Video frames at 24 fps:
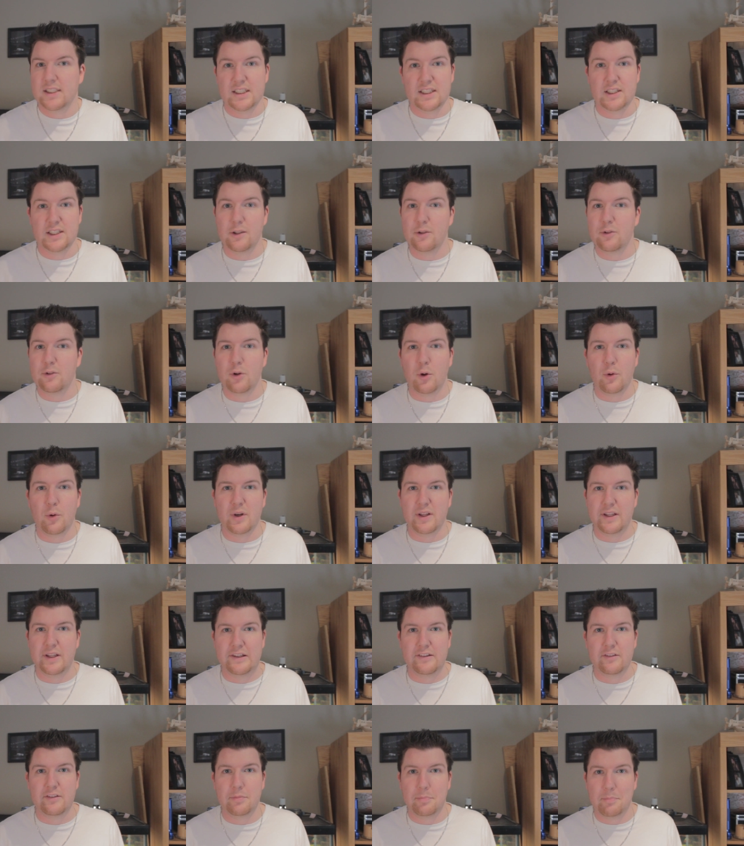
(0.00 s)
you don't
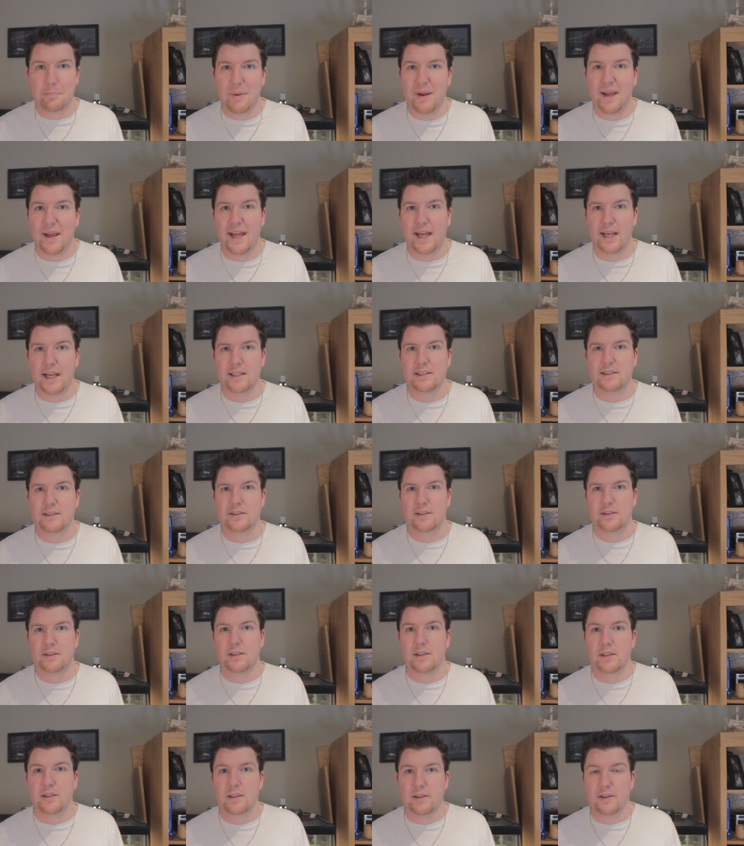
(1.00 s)
expect
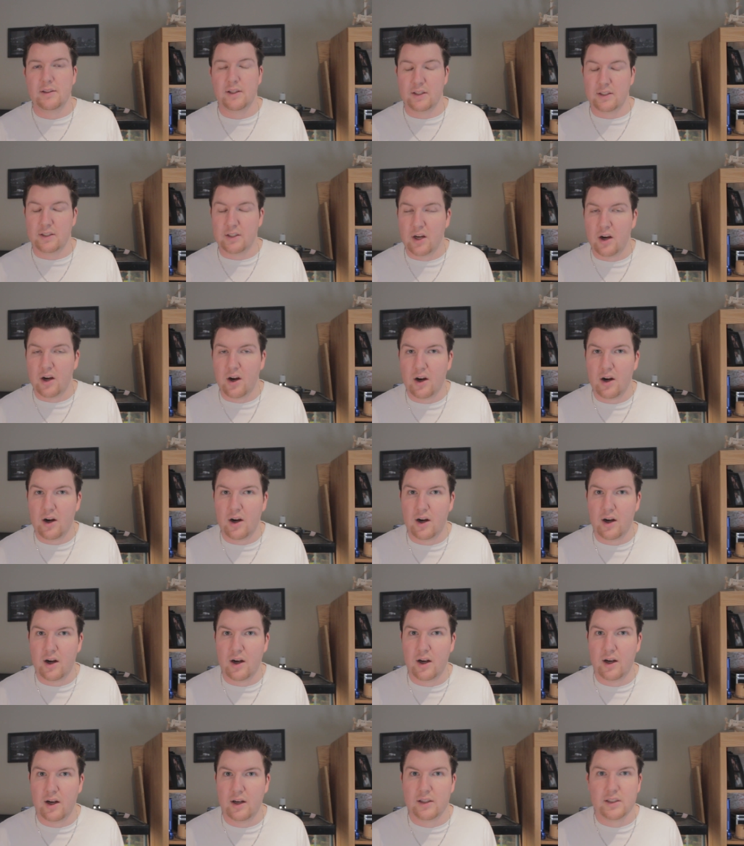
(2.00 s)
the
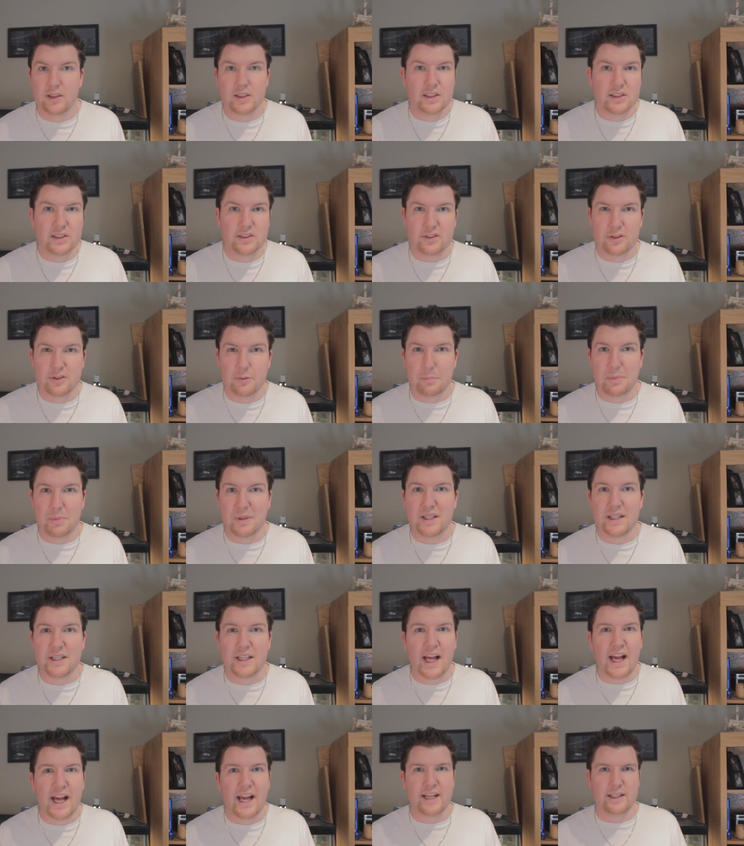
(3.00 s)
car to be
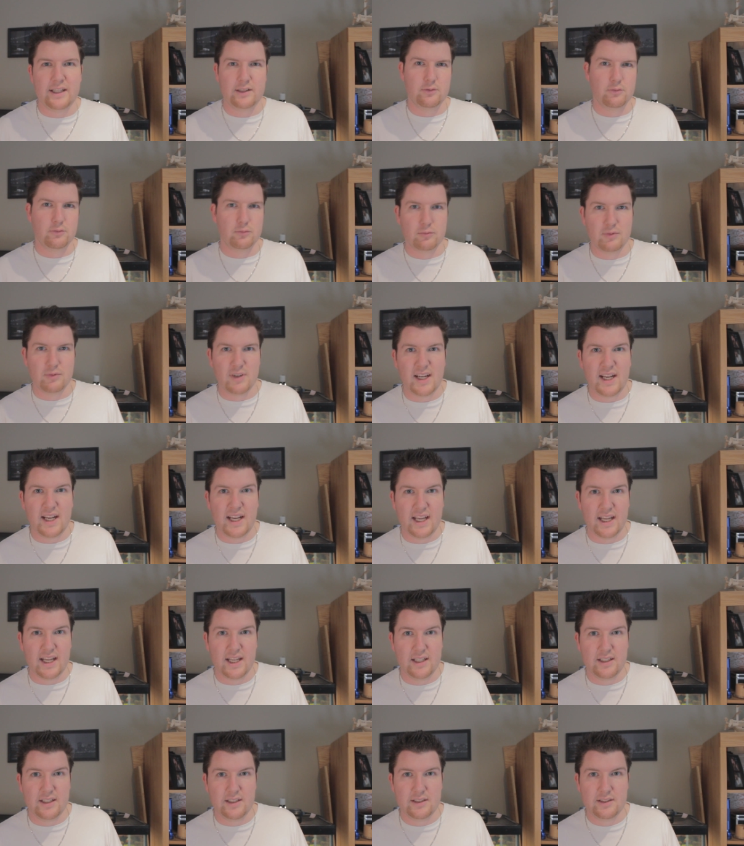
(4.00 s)
like
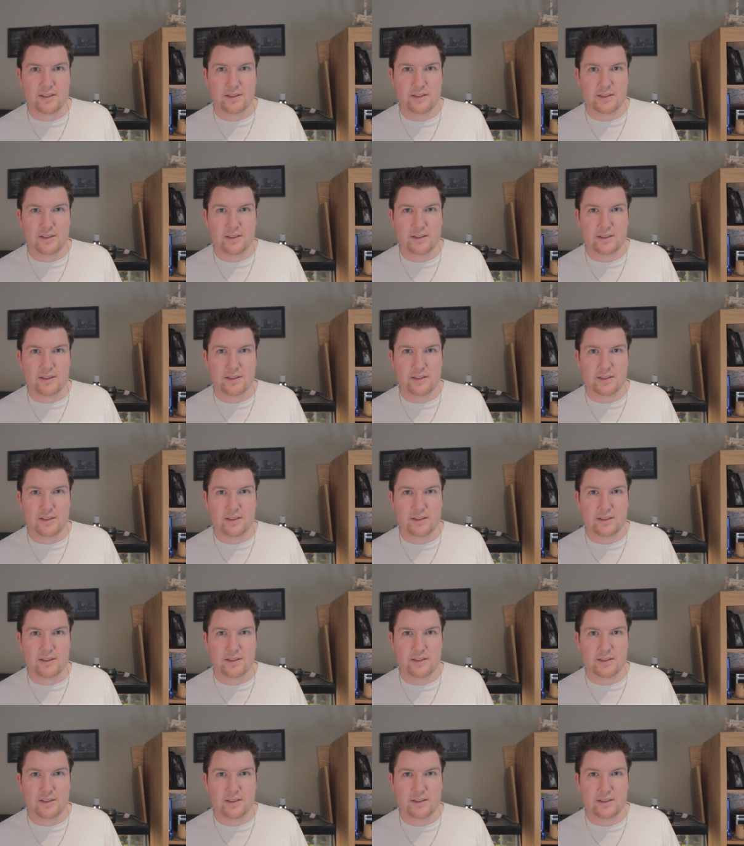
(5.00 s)
red.